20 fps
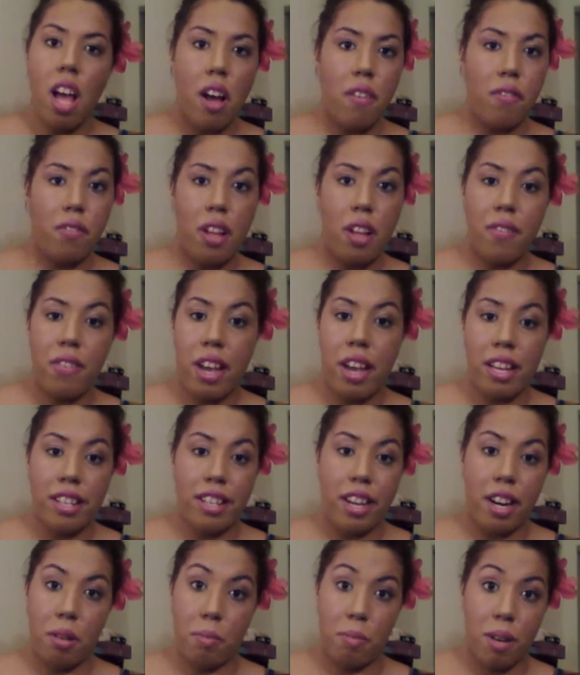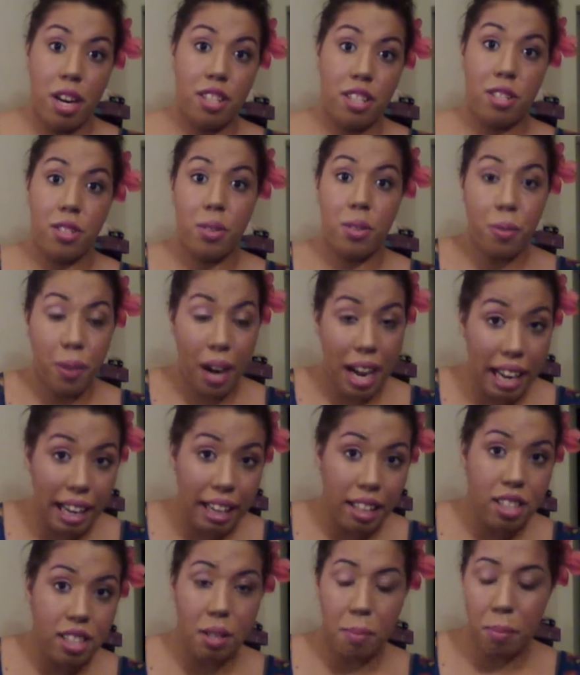A fluffy eyeshadow brush is
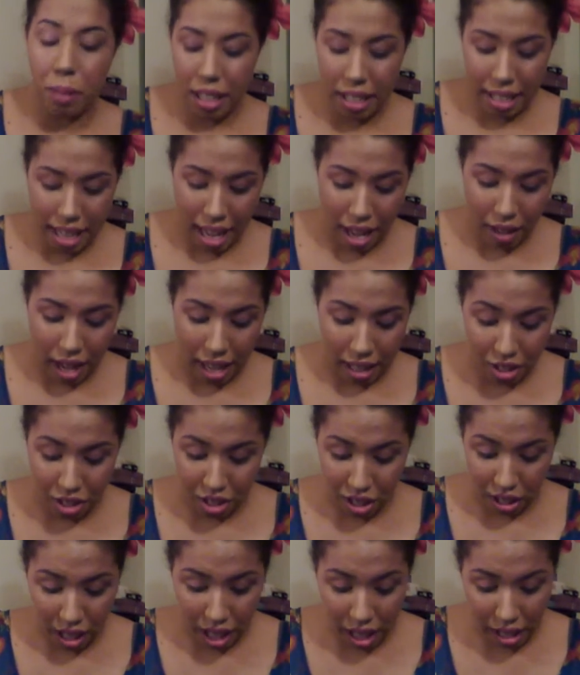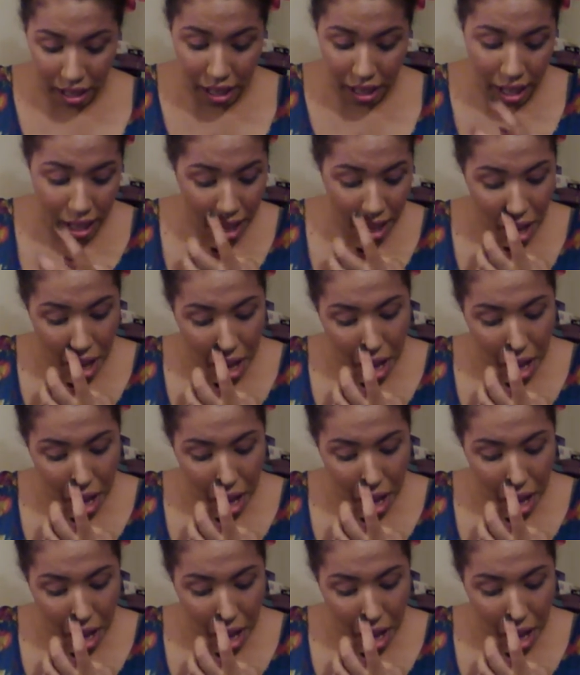great to blend out extra color.